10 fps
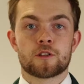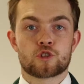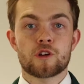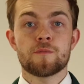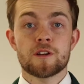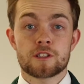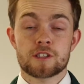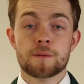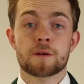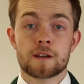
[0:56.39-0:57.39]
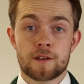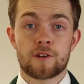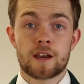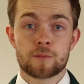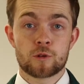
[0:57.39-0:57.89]
The treatment is typically
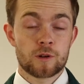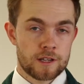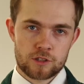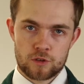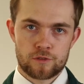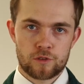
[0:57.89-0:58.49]
available in two